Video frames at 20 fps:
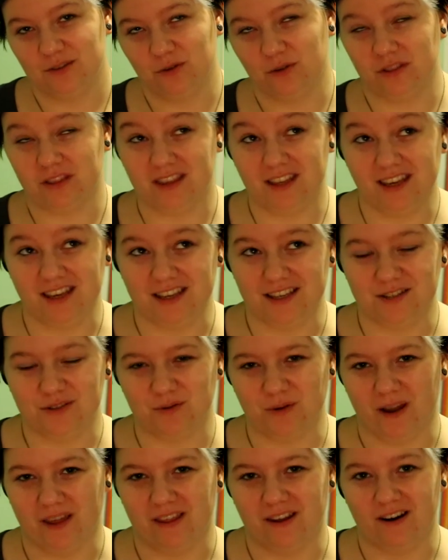or these
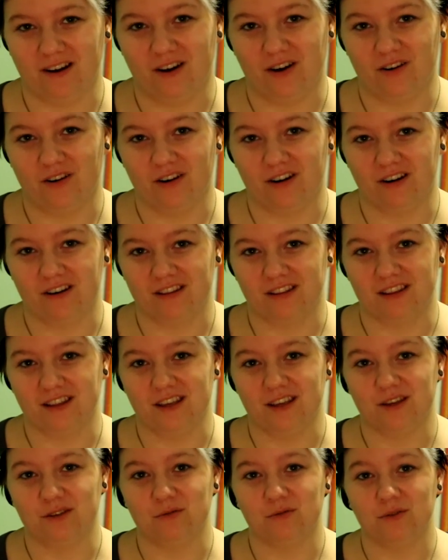rather, are
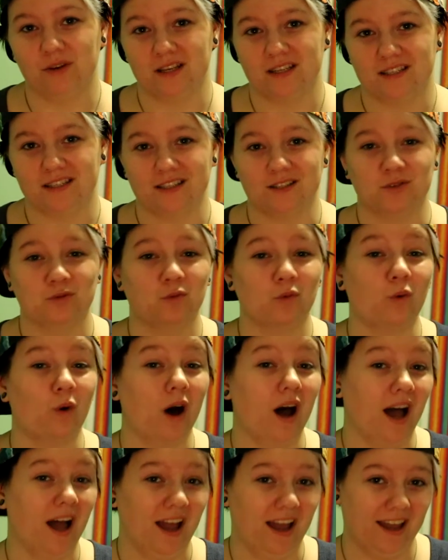the reasons
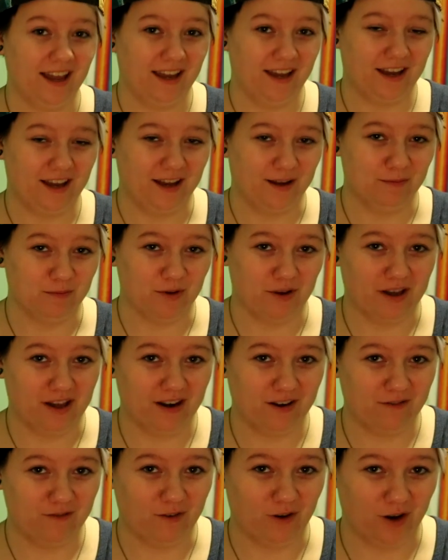why I'm
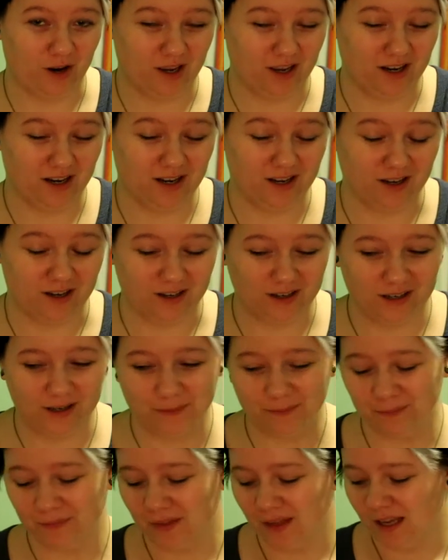not a very good cook.
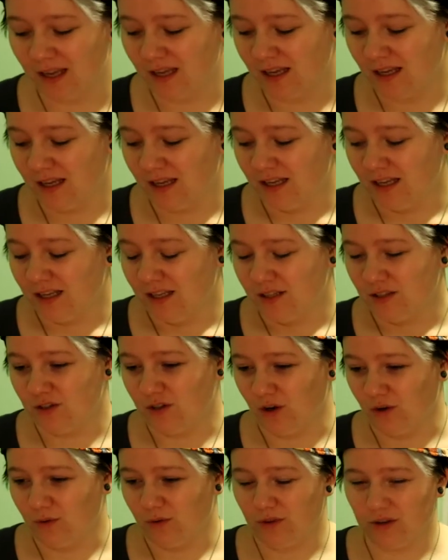
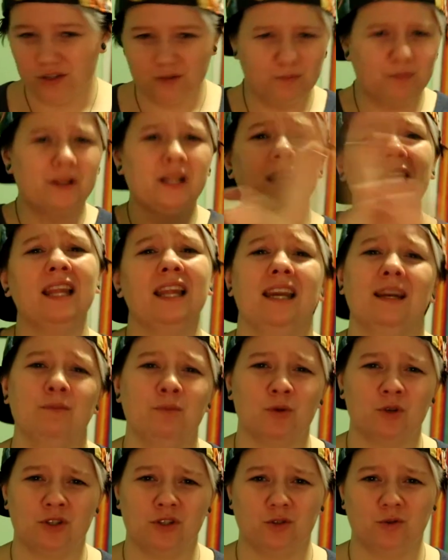So there's plenty
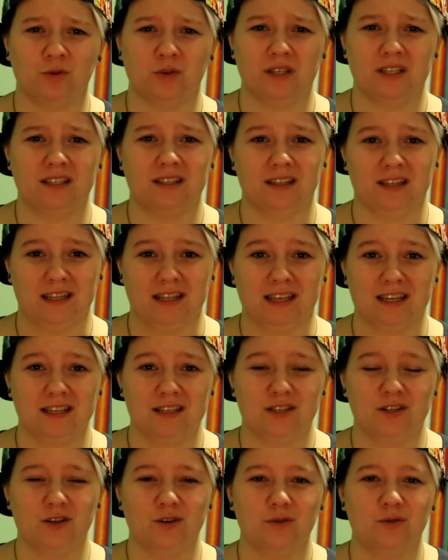more stories than
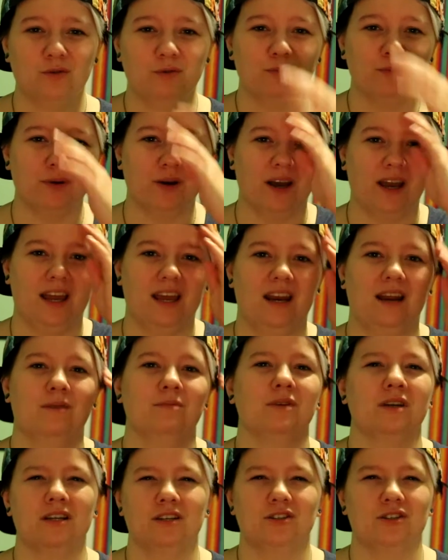these two, but I'm
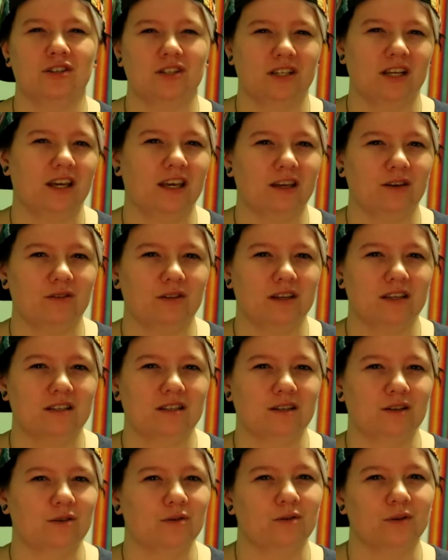going to just tell you these
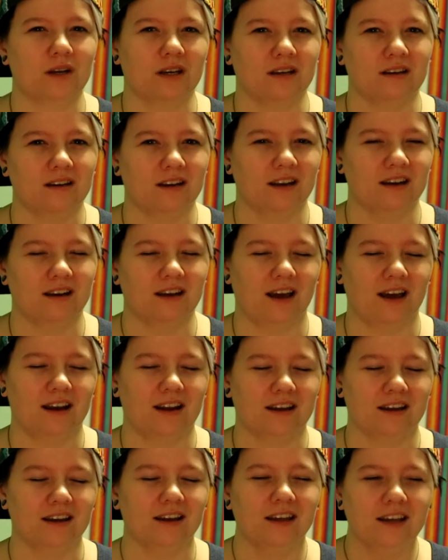two and, and kind
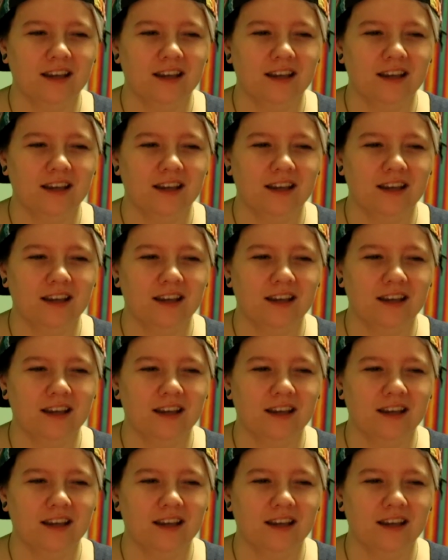of